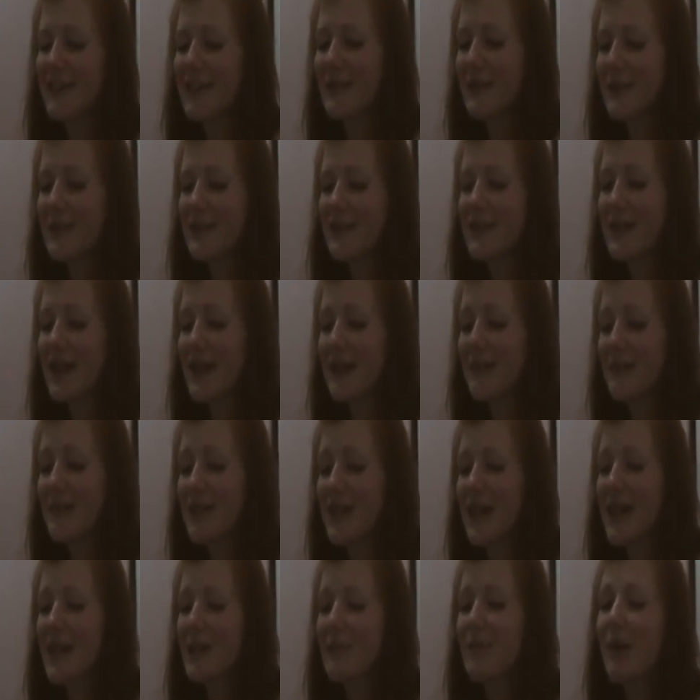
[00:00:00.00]
So we sent him a
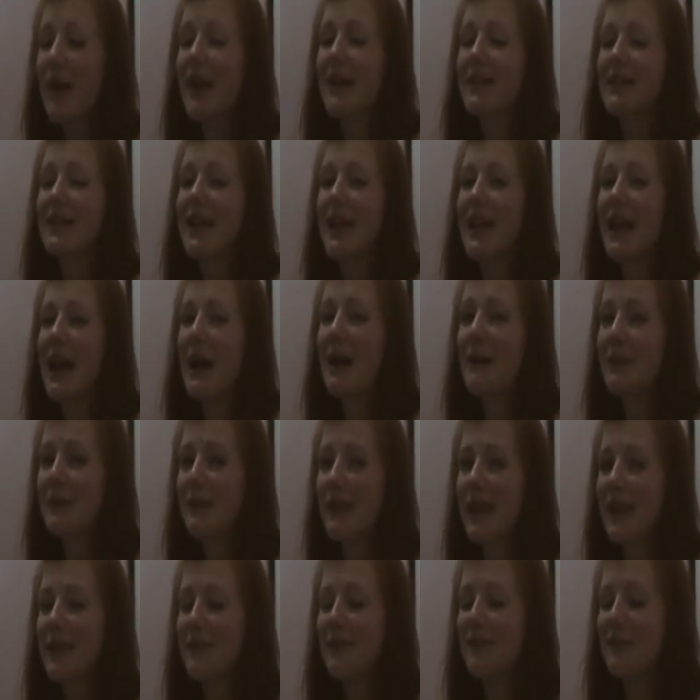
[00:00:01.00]
text back saying how
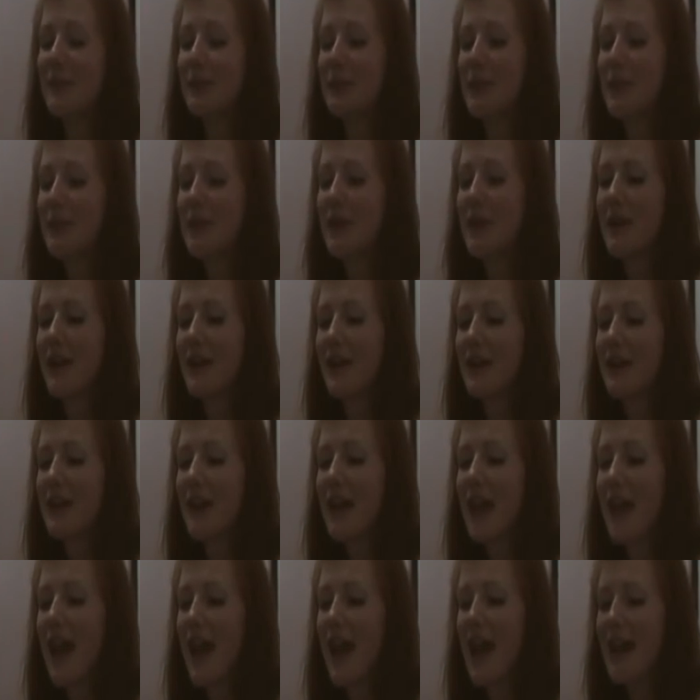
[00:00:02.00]
thankful we were
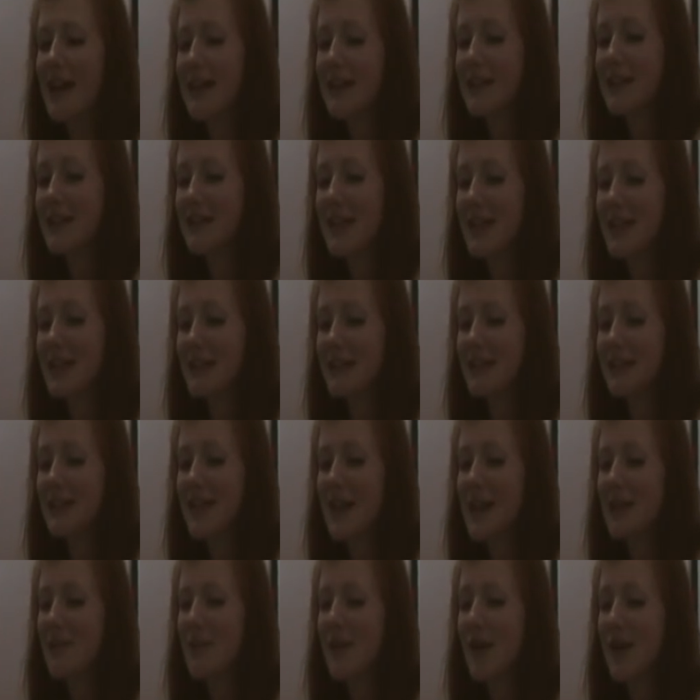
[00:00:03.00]
and he sent us a
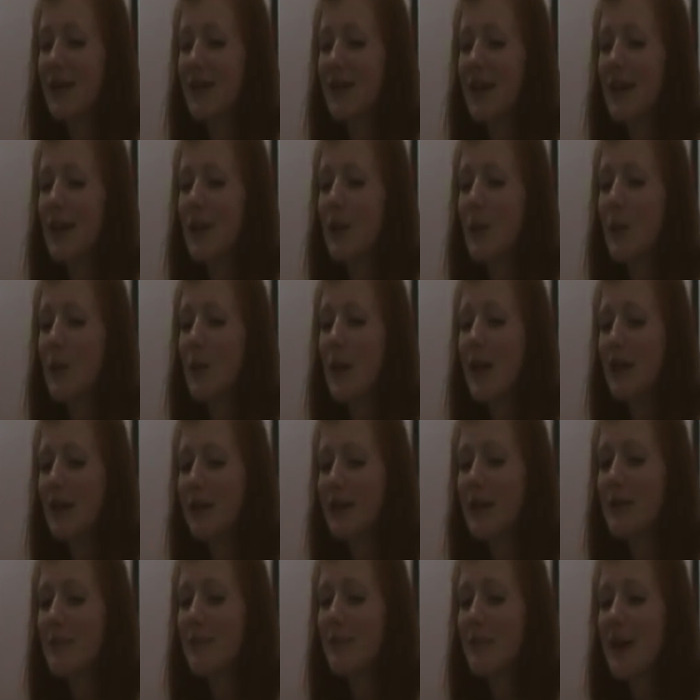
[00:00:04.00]
text back saying, "You're
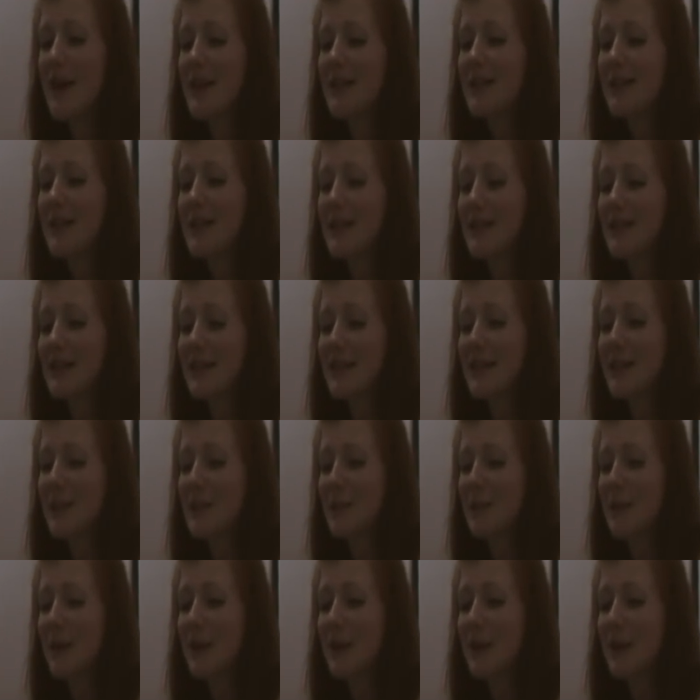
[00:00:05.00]
welcome, my sisters.